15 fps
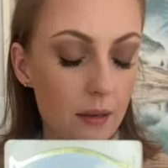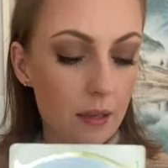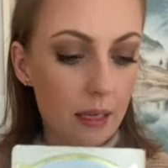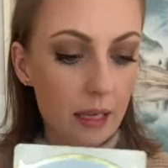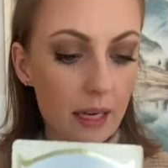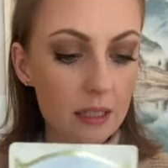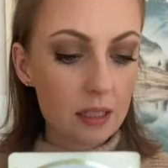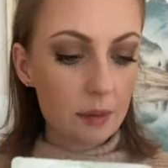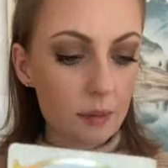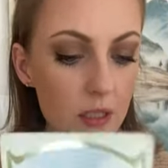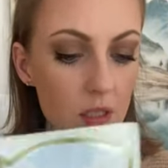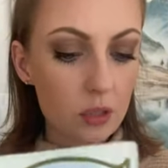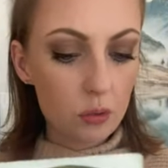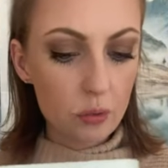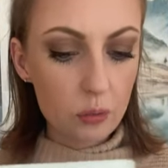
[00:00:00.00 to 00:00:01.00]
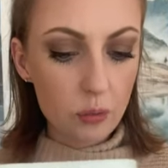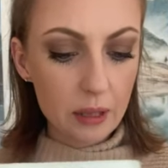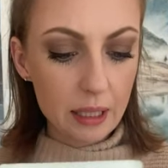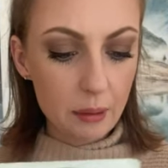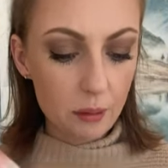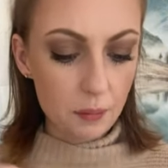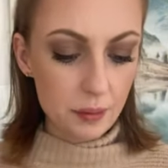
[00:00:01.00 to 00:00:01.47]
It has something to do with what
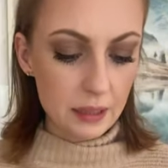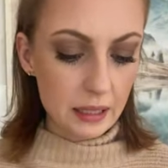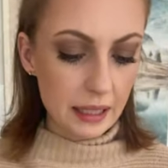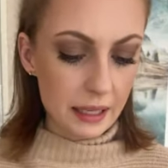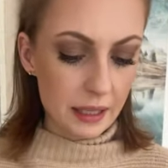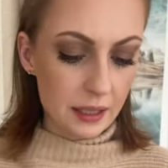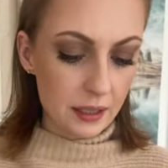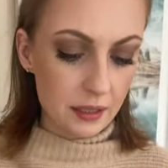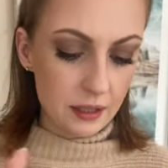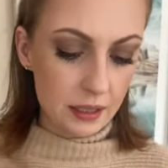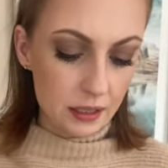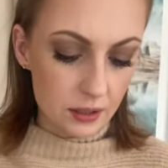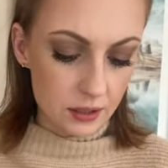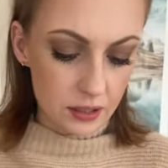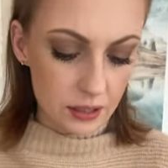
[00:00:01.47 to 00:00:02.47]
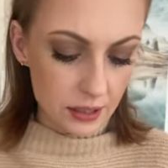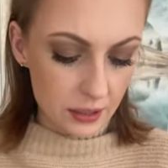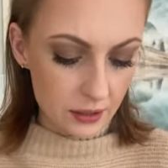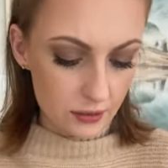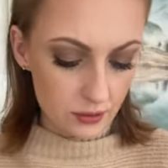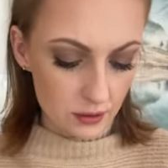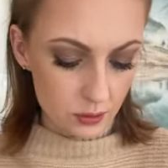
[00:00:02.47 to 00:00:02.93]
they were planning here
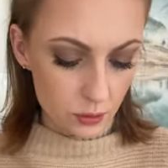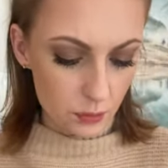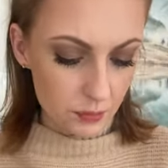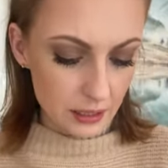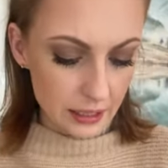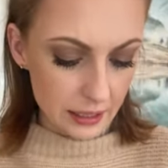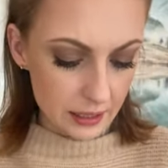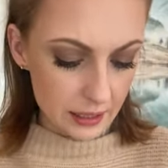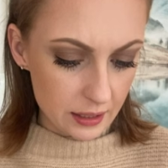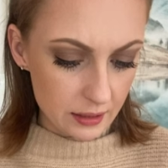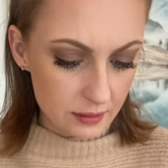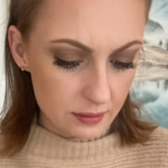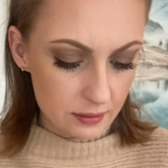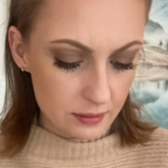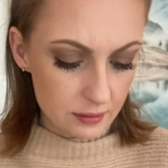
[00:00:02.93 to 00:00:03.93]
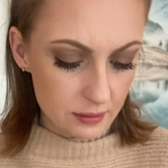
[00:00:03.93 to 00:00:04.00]
together or planning.